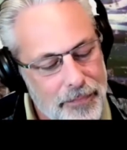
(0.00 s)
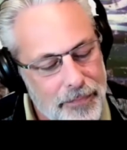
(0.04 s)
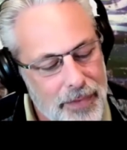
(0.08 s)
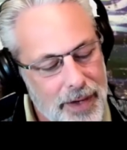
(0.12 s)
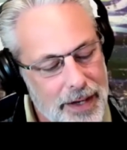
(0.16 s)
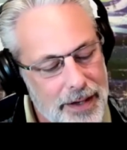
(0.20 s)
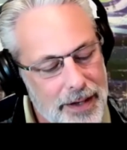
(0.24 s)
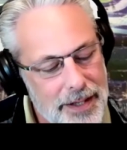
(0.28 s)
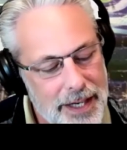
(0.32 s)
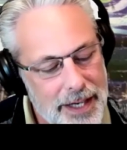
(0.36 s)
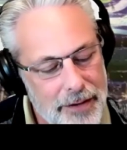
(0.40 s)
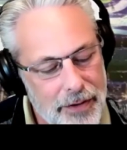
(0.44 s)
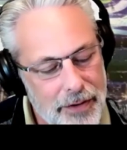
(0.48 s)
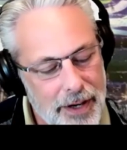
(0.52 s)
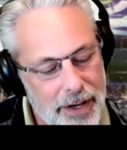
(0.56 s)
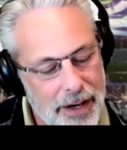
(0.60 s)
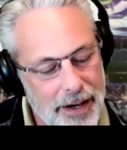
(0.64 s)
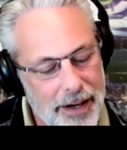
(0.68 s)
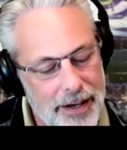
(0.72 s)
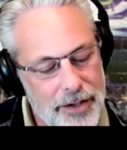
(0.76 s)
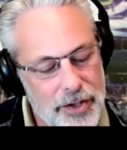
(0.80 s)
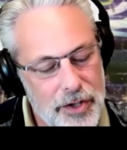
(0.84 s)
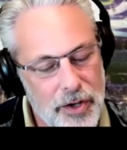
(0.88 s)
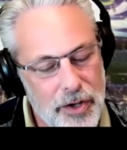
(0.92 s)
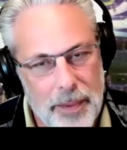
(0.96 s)
Steve Young
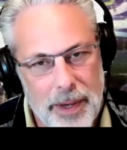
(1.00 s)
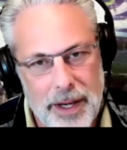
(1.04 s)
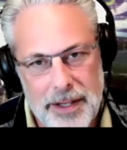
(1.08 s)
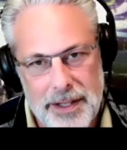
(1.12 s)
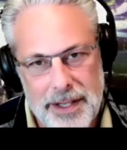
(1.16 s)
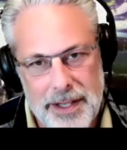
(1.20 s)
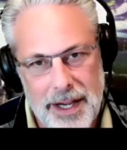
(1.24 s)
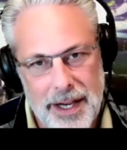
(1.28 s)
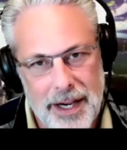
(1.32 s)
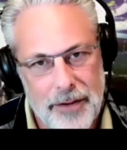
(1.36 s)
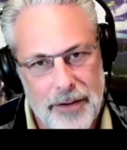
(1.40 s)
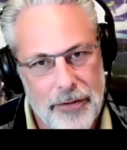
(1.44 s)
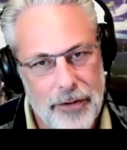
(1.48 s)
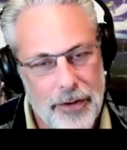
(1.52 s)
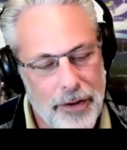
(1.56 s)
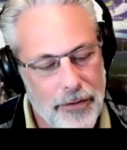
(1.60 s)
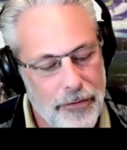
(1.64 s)
and Joe Montana for the